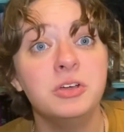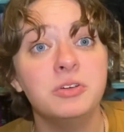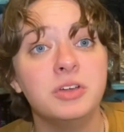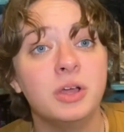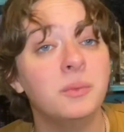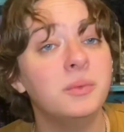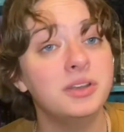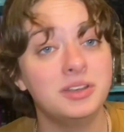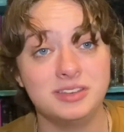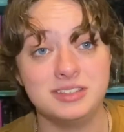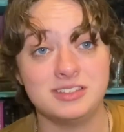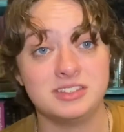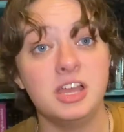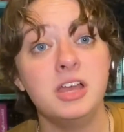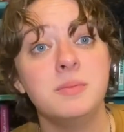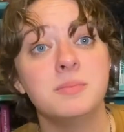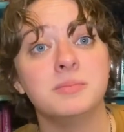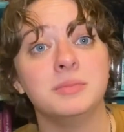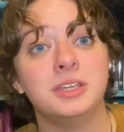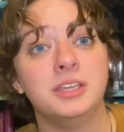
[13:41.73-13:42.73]
I wanted
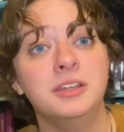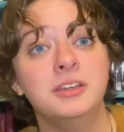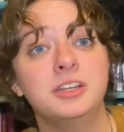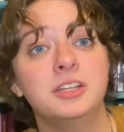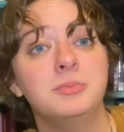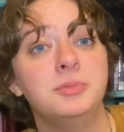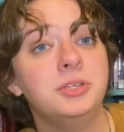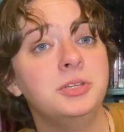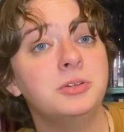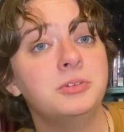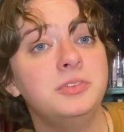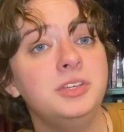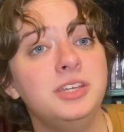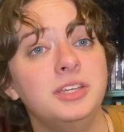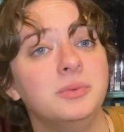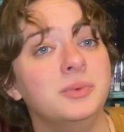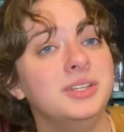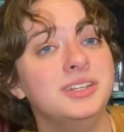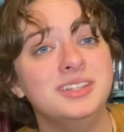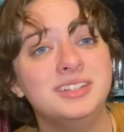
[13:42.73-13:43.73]
some Kieran
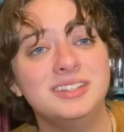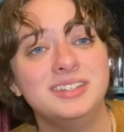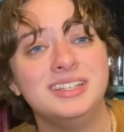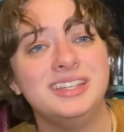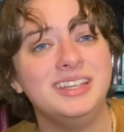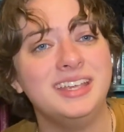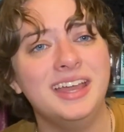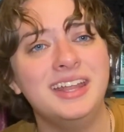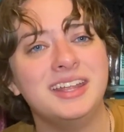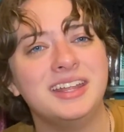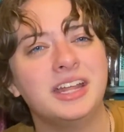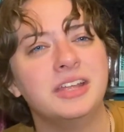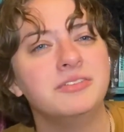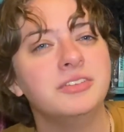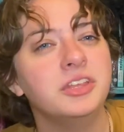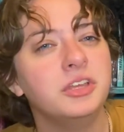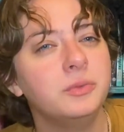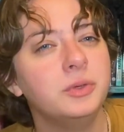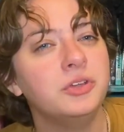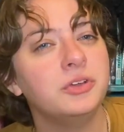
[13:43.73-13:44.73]
POV. We didn't get it. I
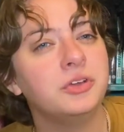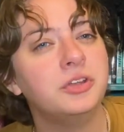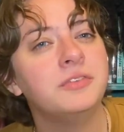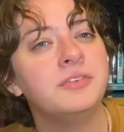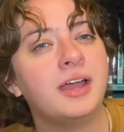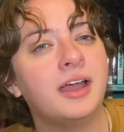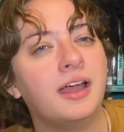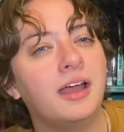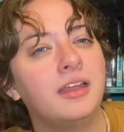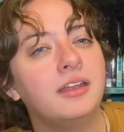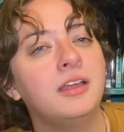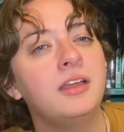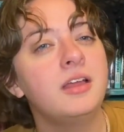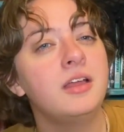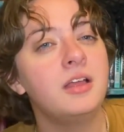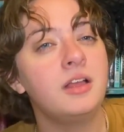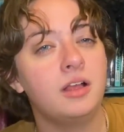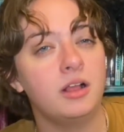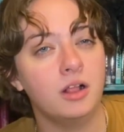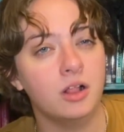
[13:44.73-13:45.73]
feel like we could have had
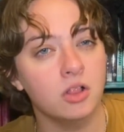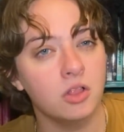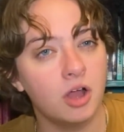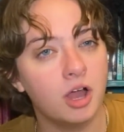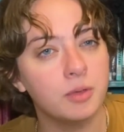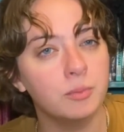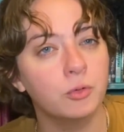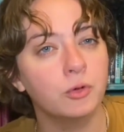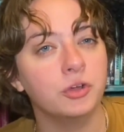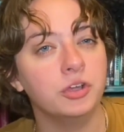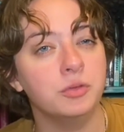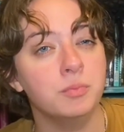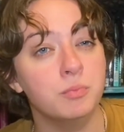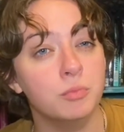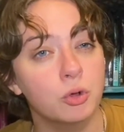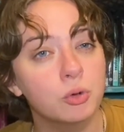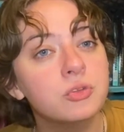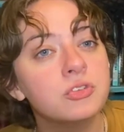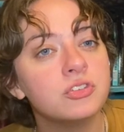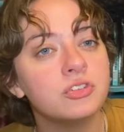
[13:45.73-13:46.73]
a lot more
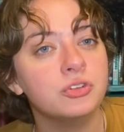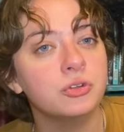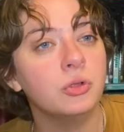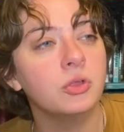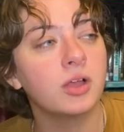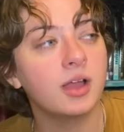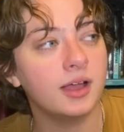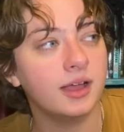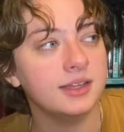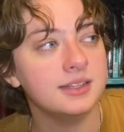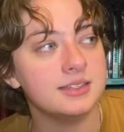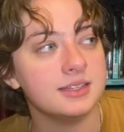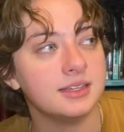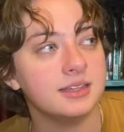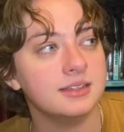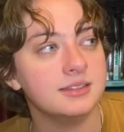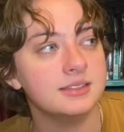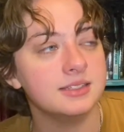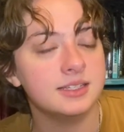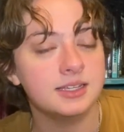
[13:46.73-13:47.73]
emotional
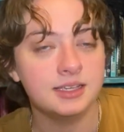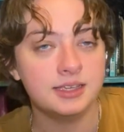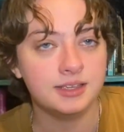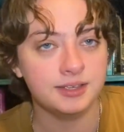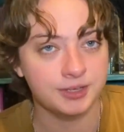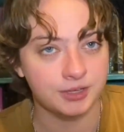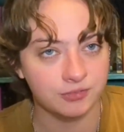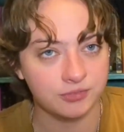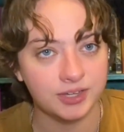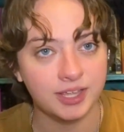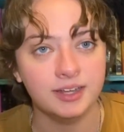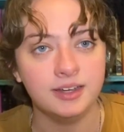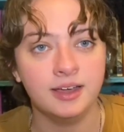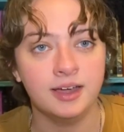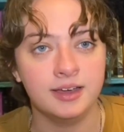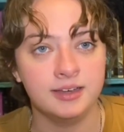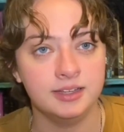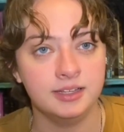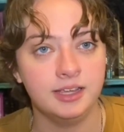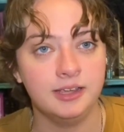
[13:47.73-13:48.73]
content if we had
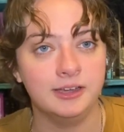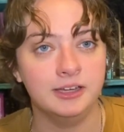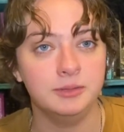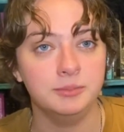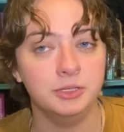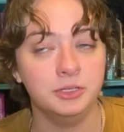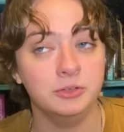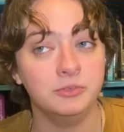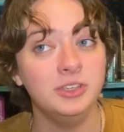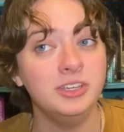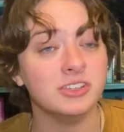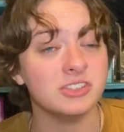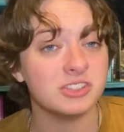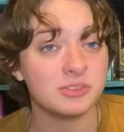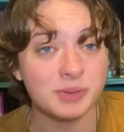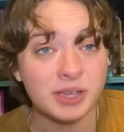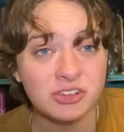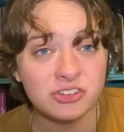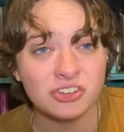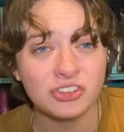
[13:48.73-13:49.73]
gotten a Kieran POV,
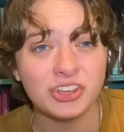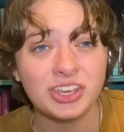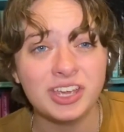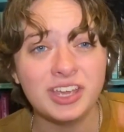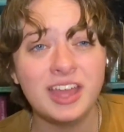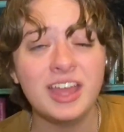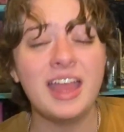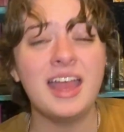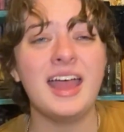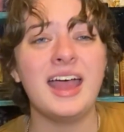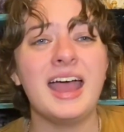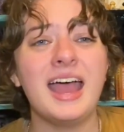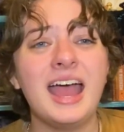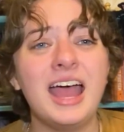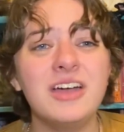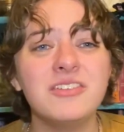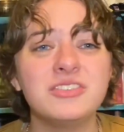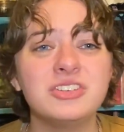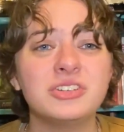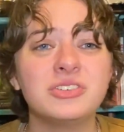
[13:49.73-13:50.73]
especially
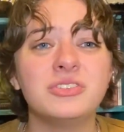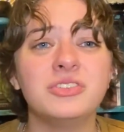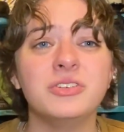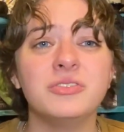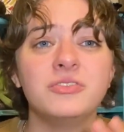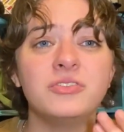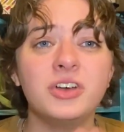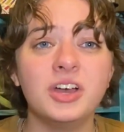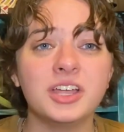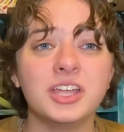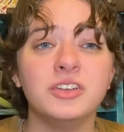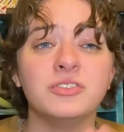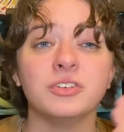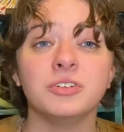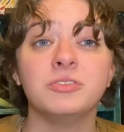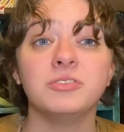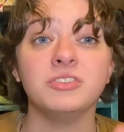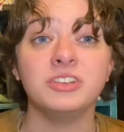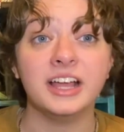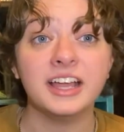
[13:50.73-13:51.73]
after the fucking
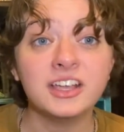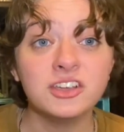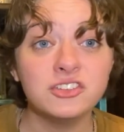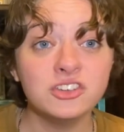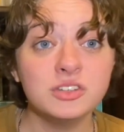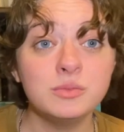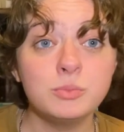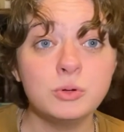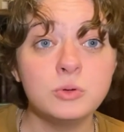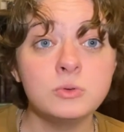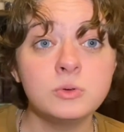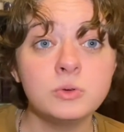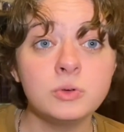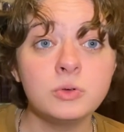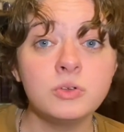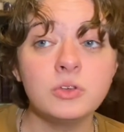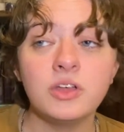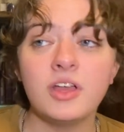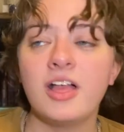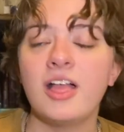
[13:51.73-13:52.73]
reflection
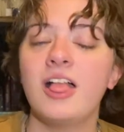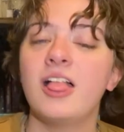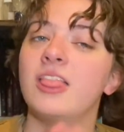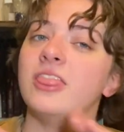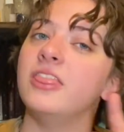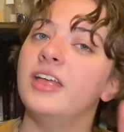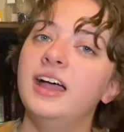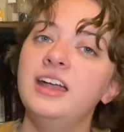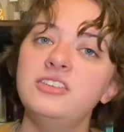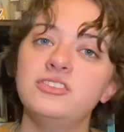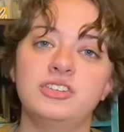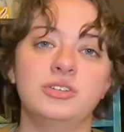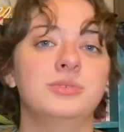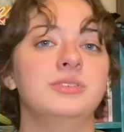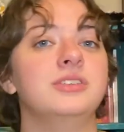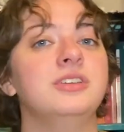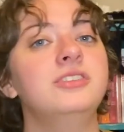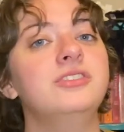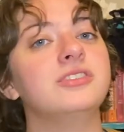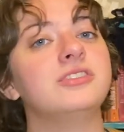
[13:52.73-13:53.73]
pool. That shit
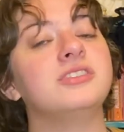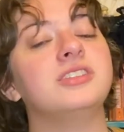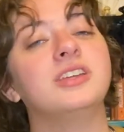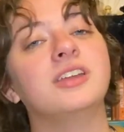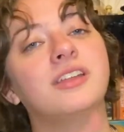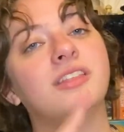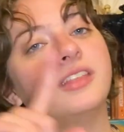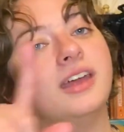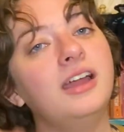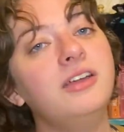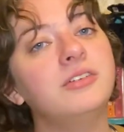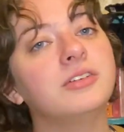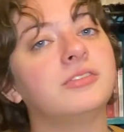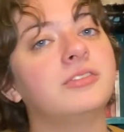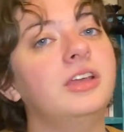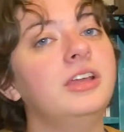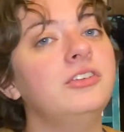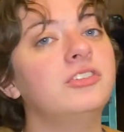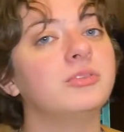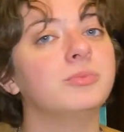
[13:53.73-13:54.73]
was interesting. That
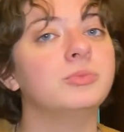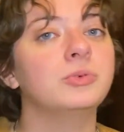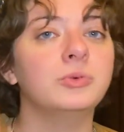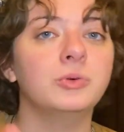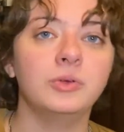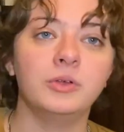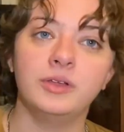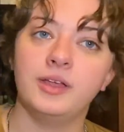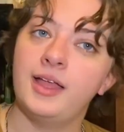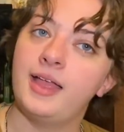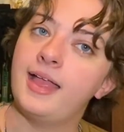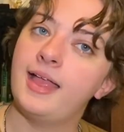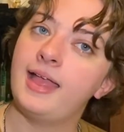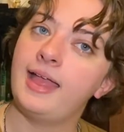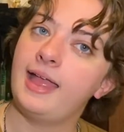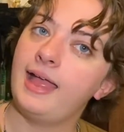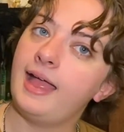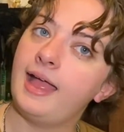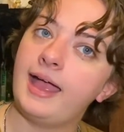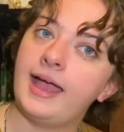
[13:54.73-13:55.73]
reflection pool
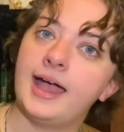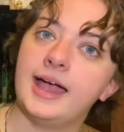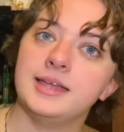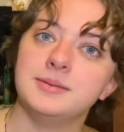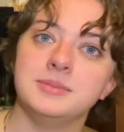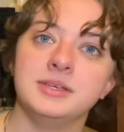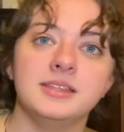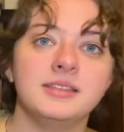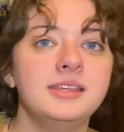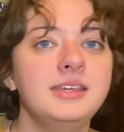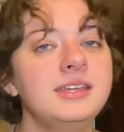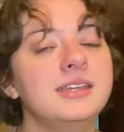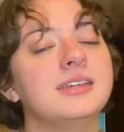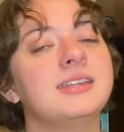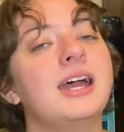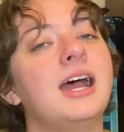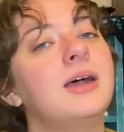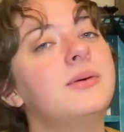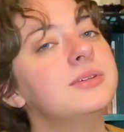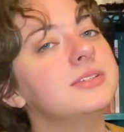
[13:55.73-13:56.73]
had me
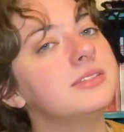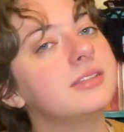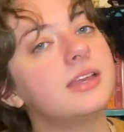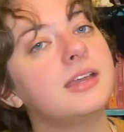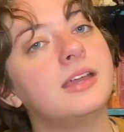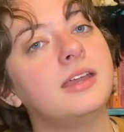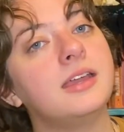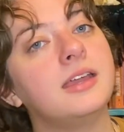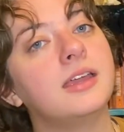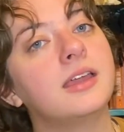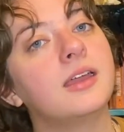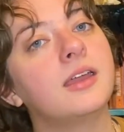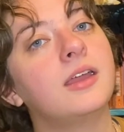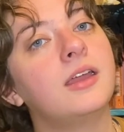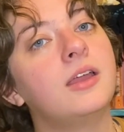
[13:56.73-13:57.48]
thinking. I was like,